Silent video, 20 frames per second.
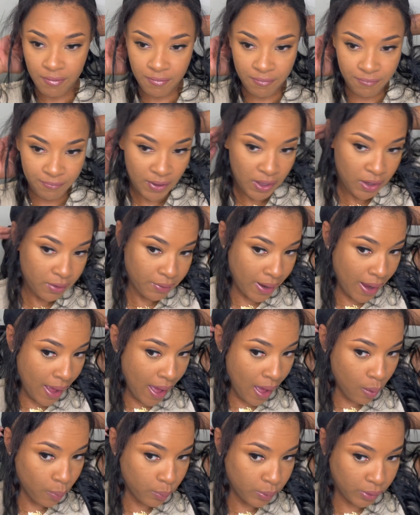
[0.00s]
figure it
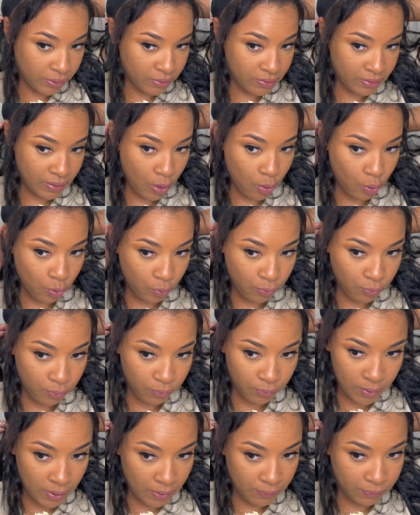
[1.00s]
out yourself
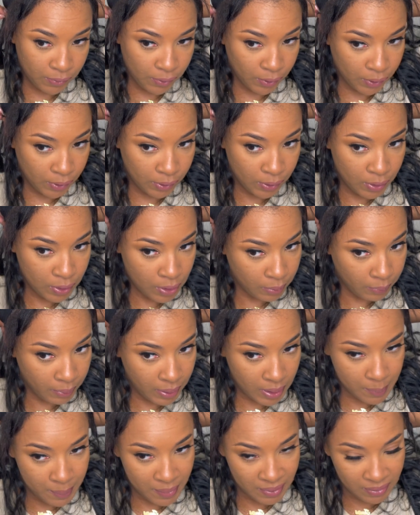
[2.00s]
if you're, you know,
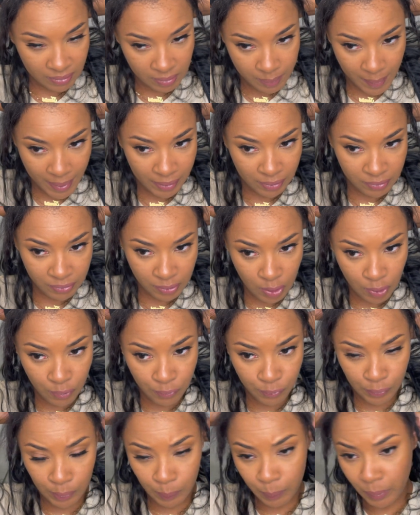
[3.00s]
in a business by yourself,
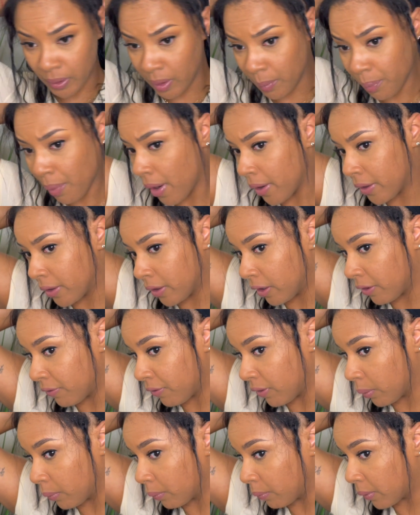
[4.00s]
or with your partner if
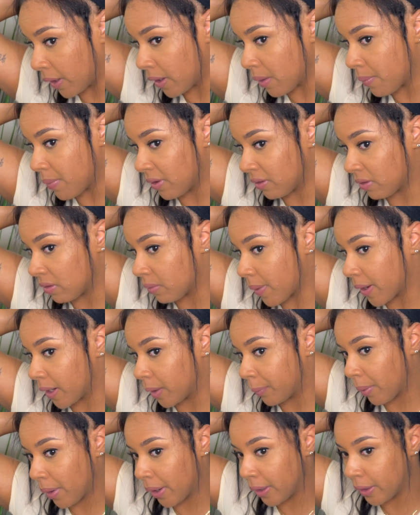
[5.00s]
you're in a business by your
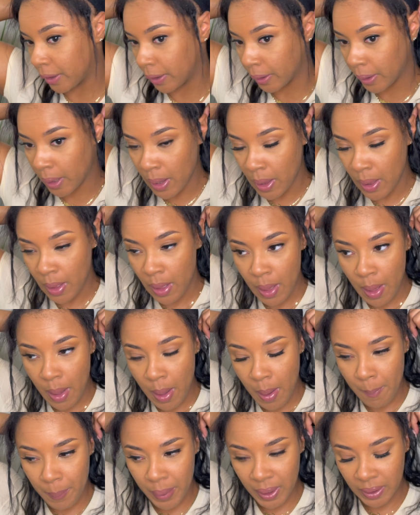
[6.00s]
partner.
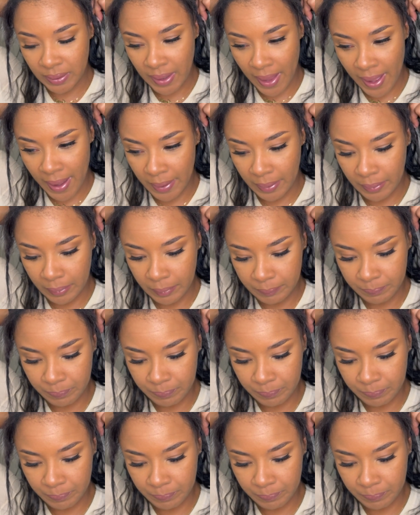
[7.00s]
But like,